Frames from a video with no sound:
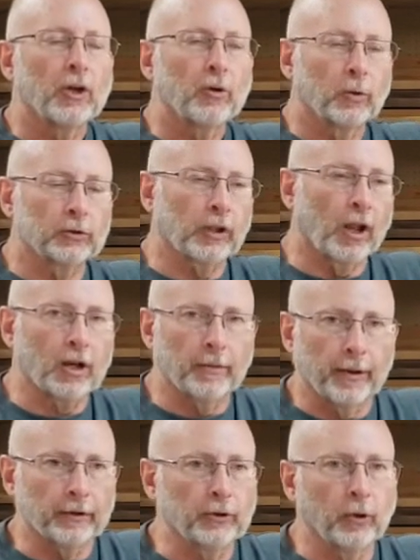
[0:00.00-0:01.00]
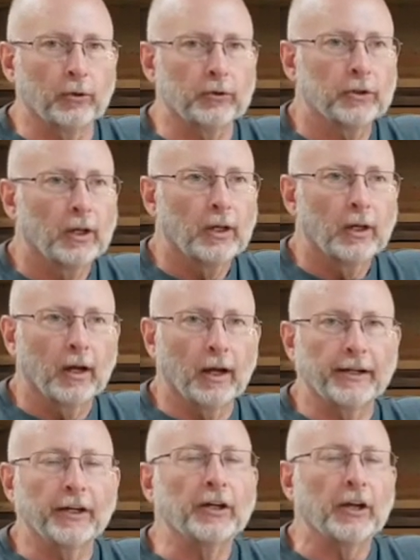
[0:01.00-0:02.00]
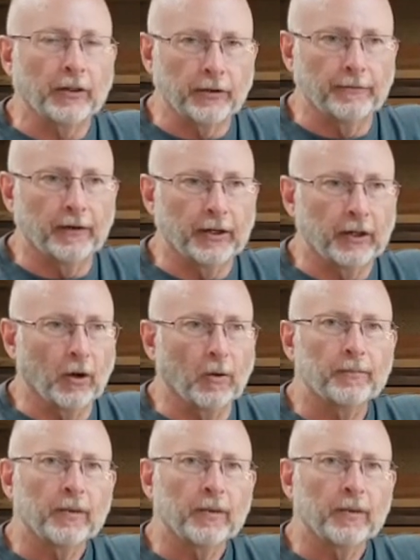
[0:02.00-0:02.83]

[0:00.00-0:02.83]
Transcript: We'll talk about those in another video.